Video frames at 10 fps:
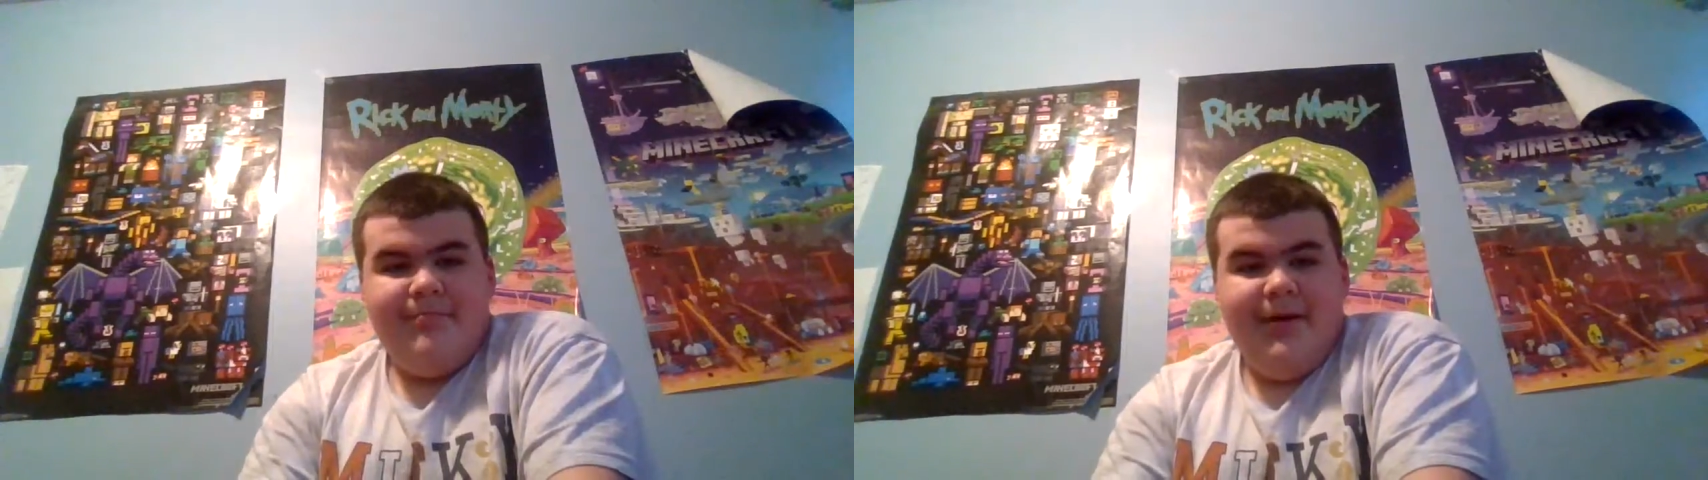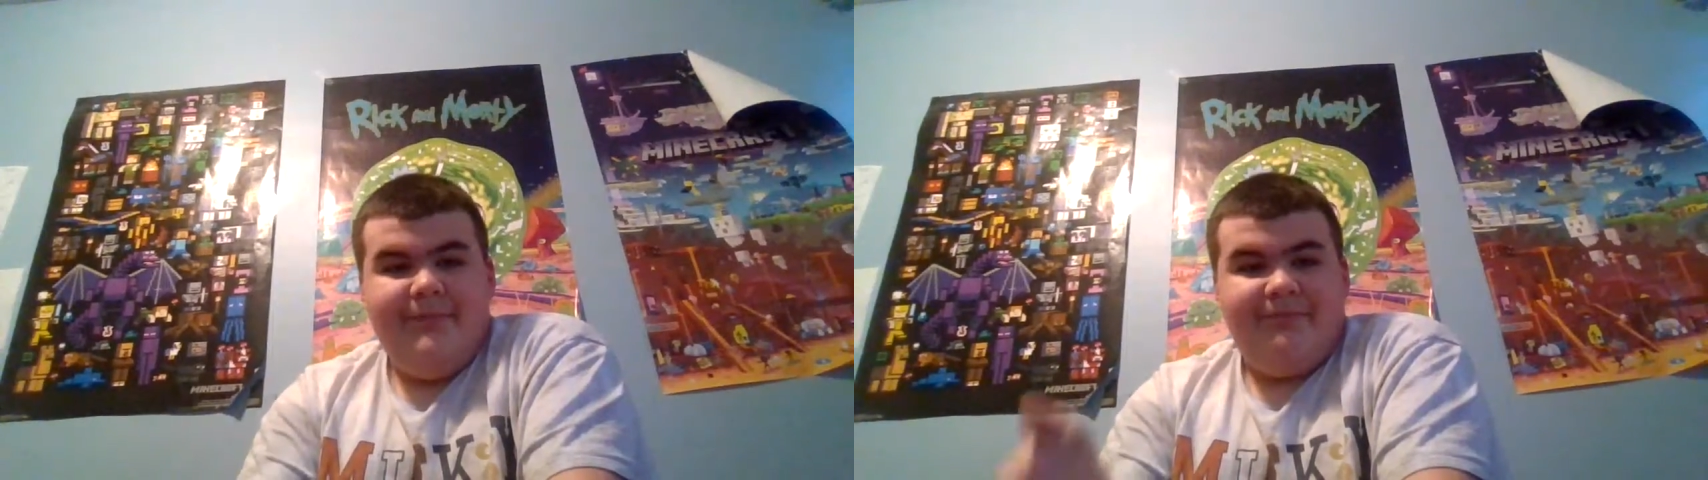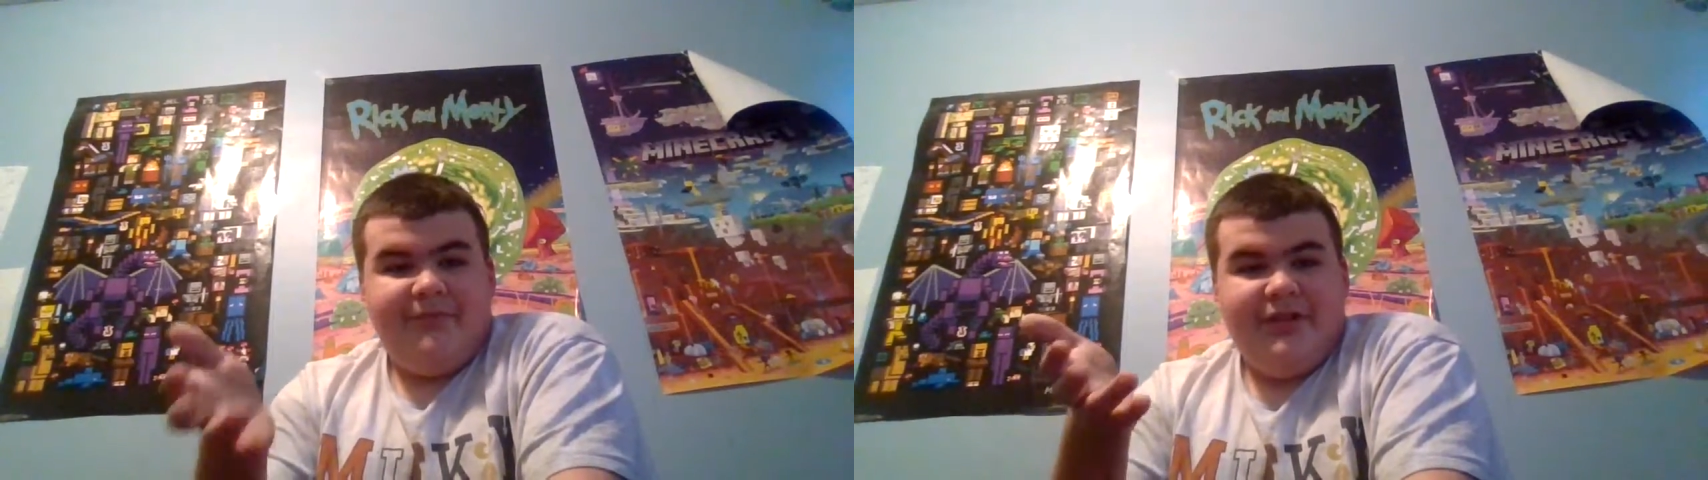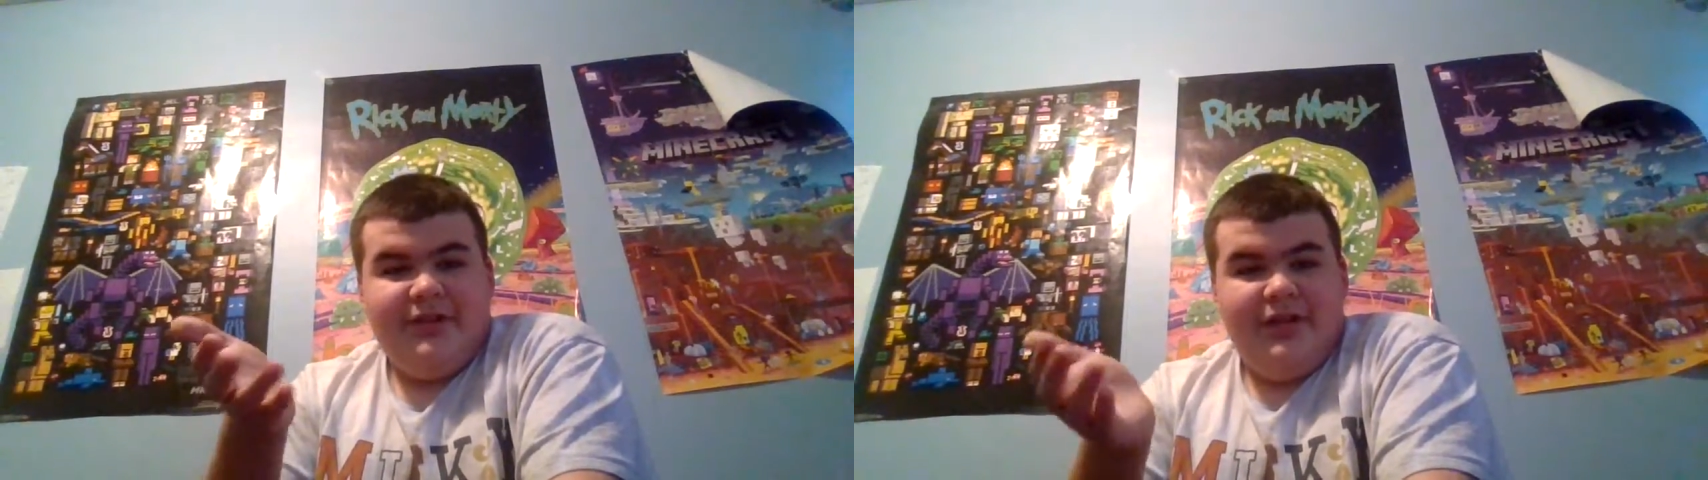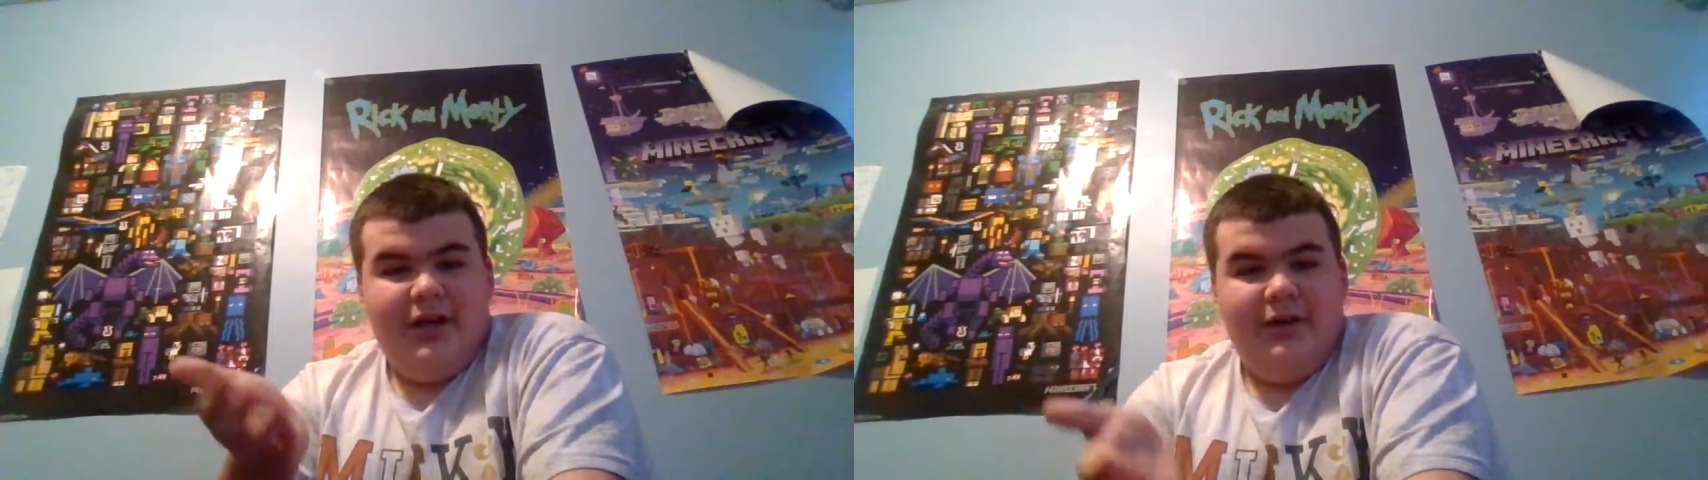But
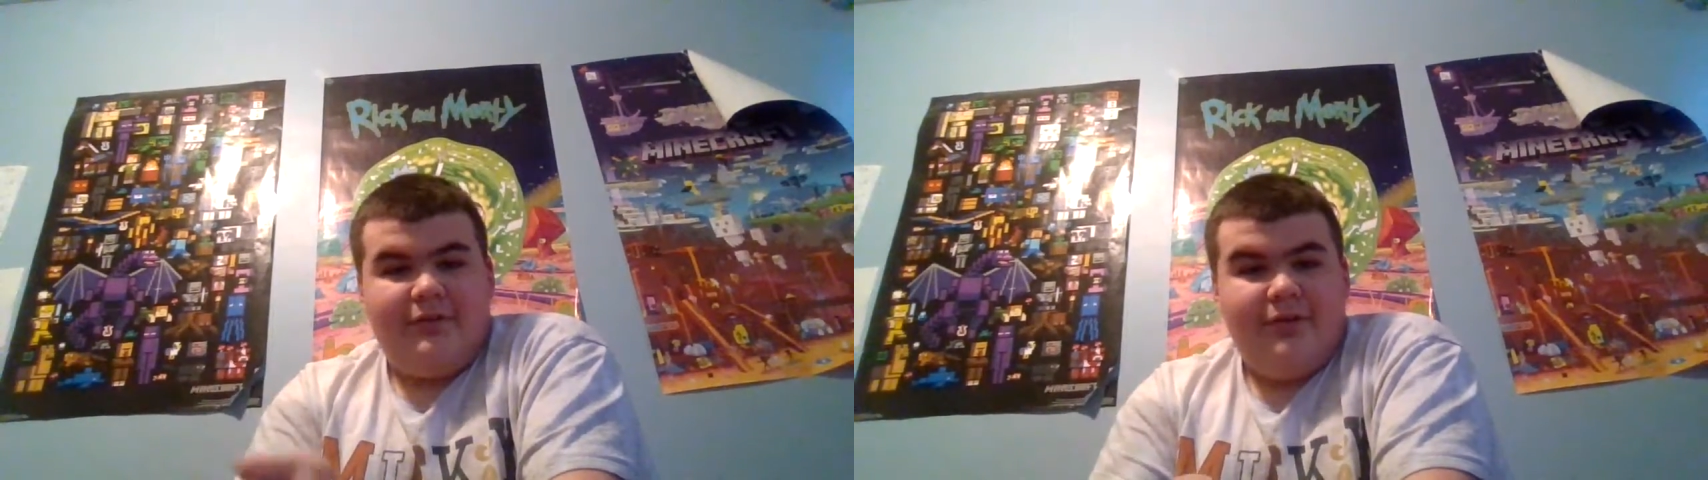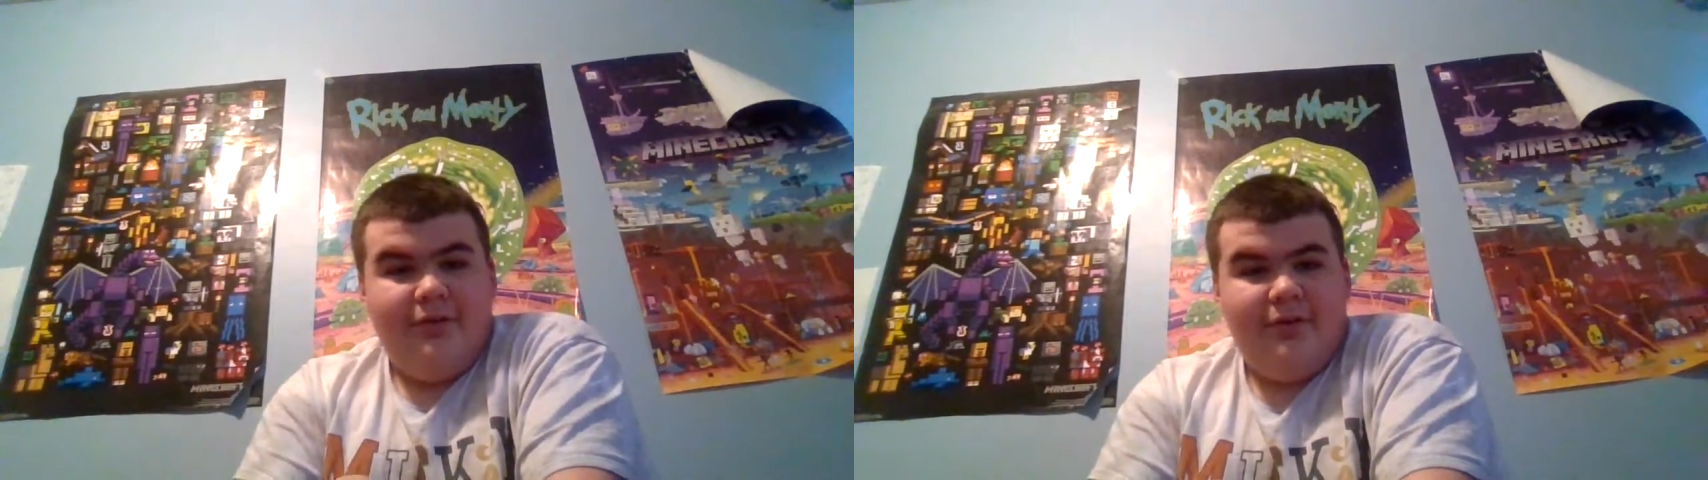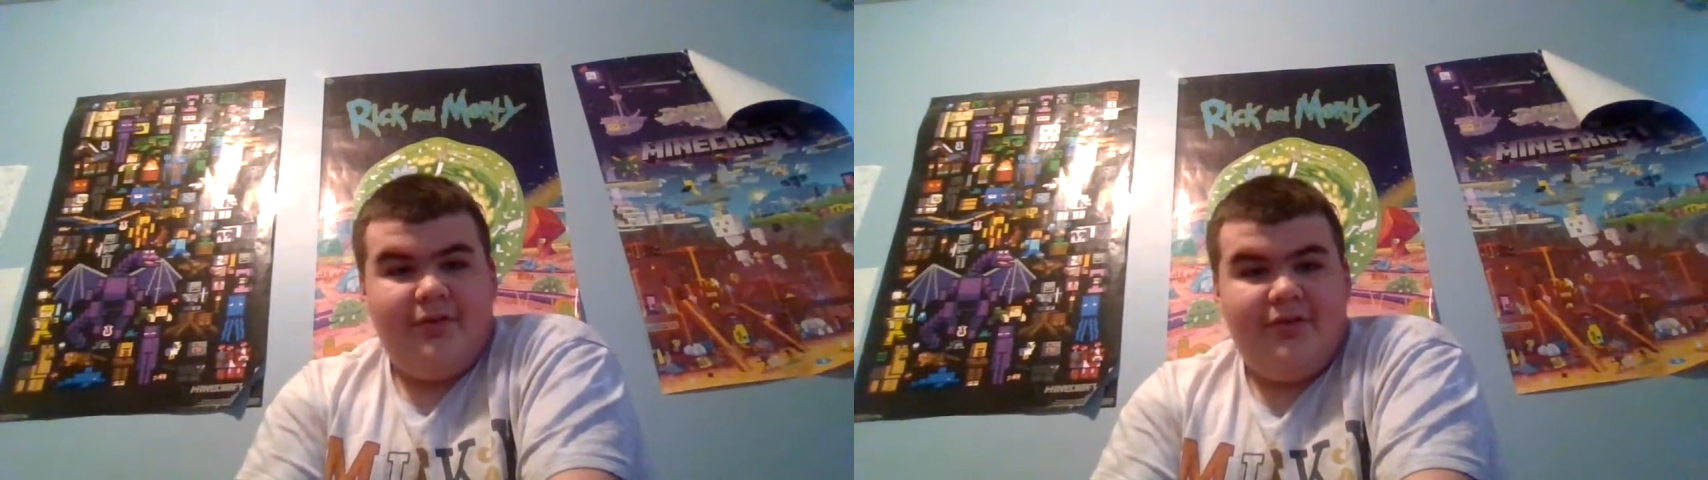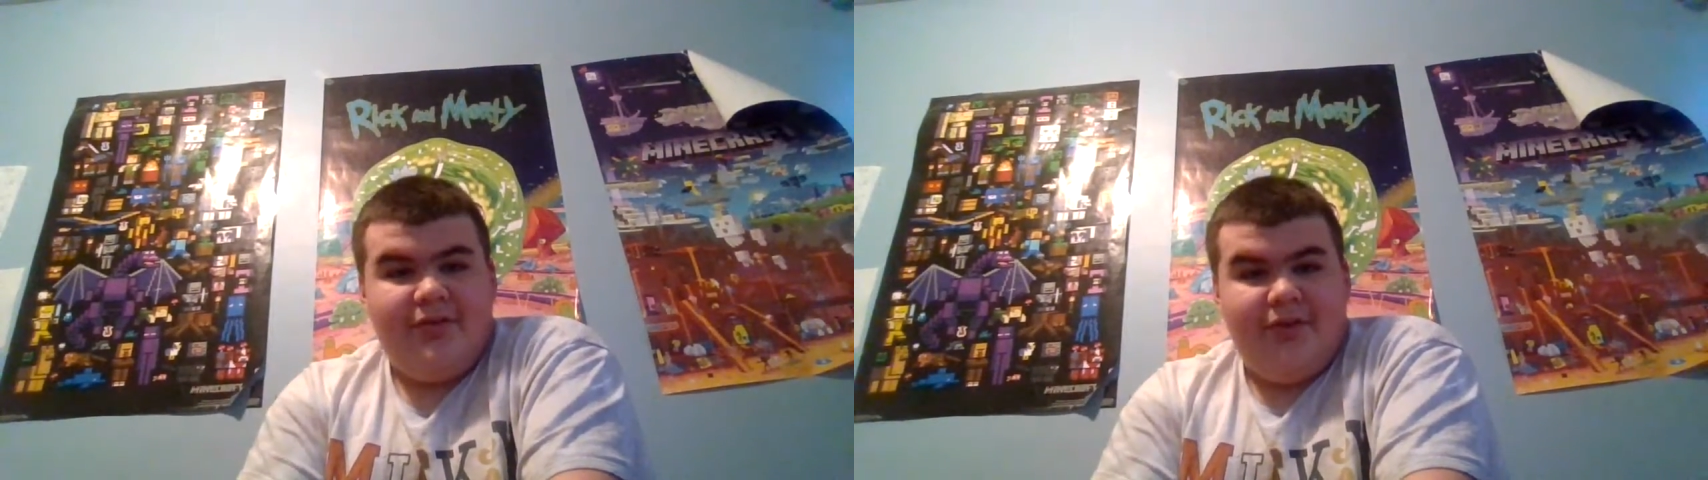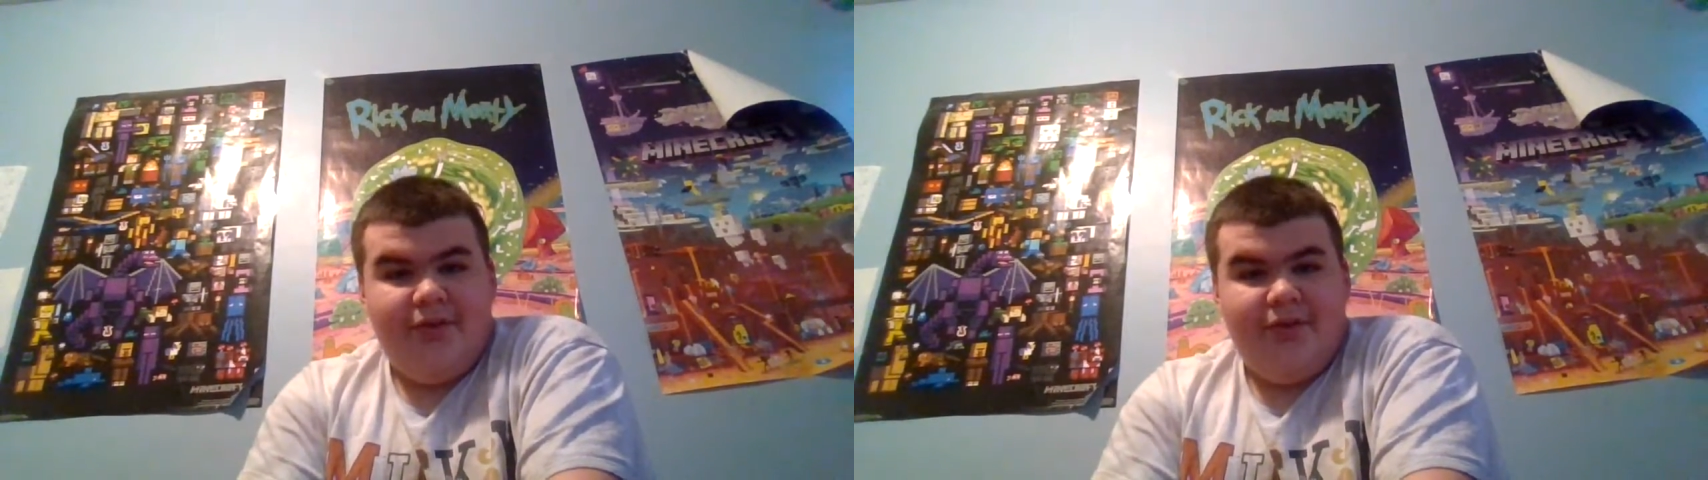Of course,